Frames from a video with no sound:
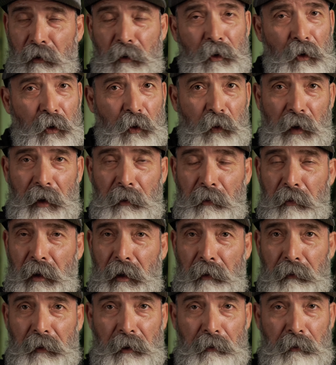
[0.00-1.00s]
or green
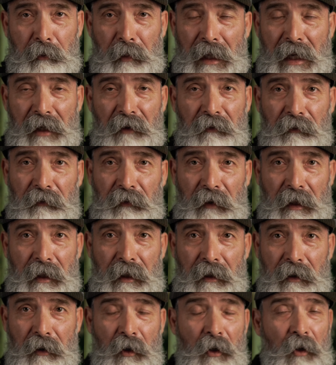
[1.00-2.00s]
pumpkin black
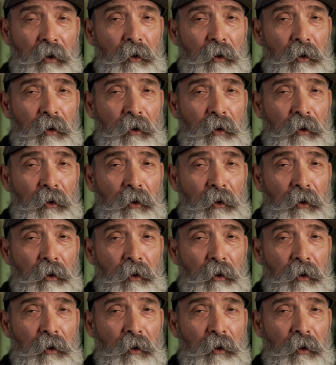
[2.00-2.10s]
flake